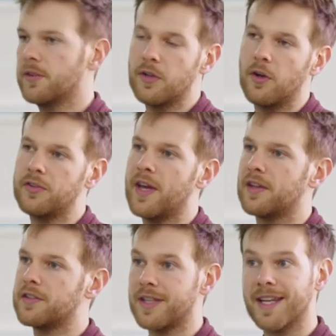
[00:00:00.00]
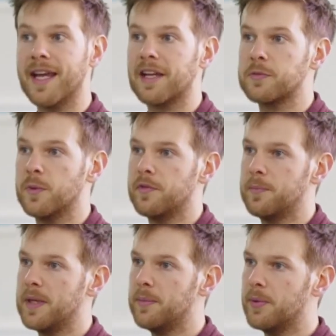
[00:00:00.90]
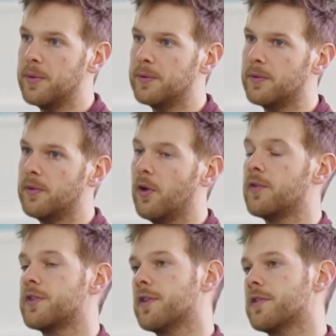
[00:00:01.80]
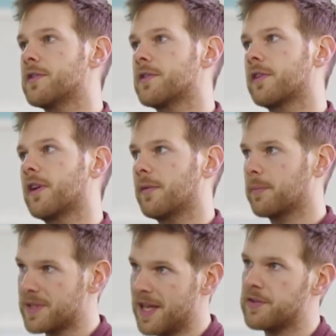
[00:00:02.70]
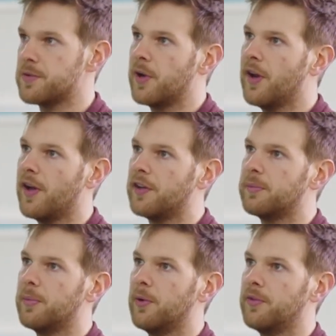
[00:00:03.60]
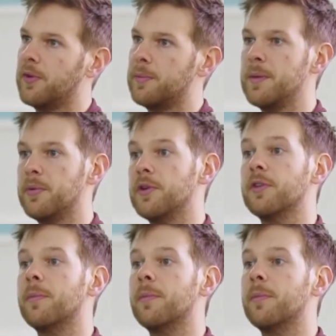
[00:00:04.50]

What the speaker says: contact and connect with people, not just potential clients, but also people you